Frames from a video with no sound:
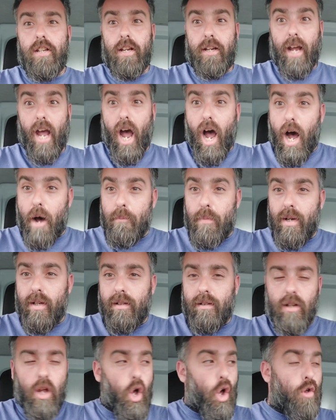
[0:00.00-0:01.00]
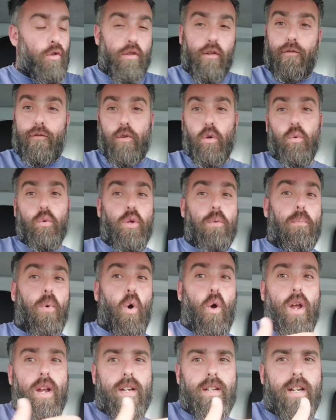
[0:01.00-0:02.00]
your car bill, the fuel you
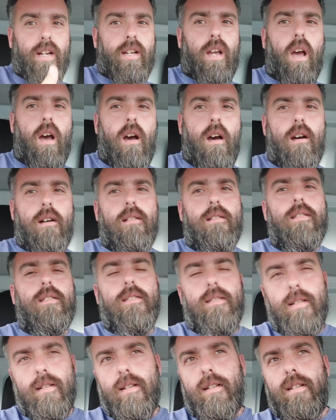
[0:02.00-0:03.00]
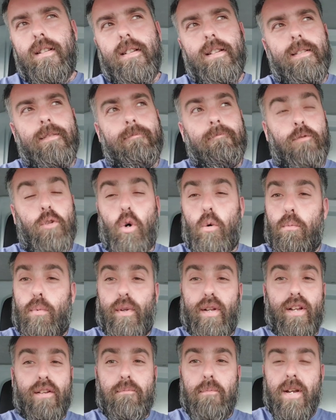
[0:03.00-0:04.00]
put in your car. Don't
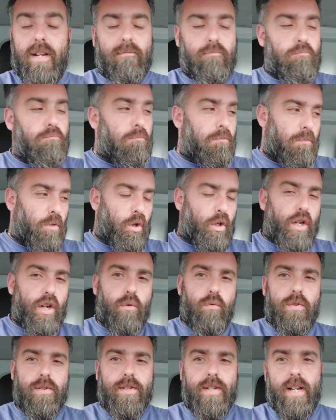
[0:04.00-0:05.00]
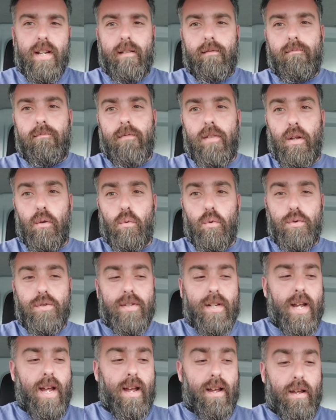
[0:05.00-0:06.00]
believe me? Look at your receipt.
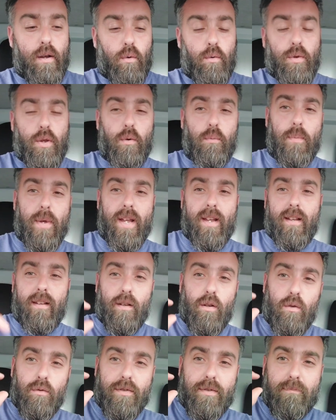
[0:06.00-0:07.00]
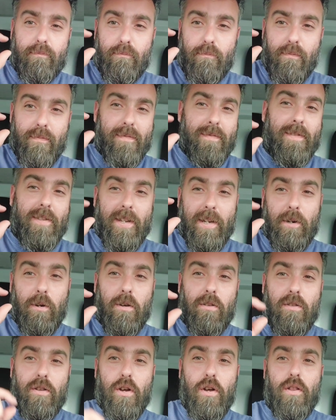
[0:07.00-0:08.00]
There'll be a little thing
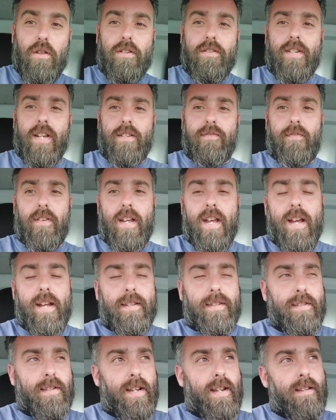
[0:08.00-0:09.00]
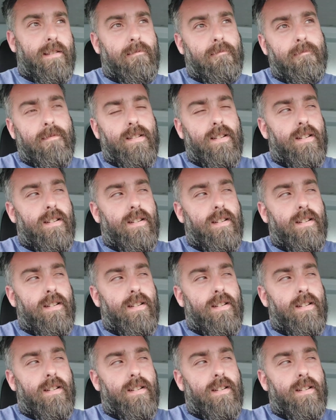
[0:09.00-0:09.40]
on there that says VAT.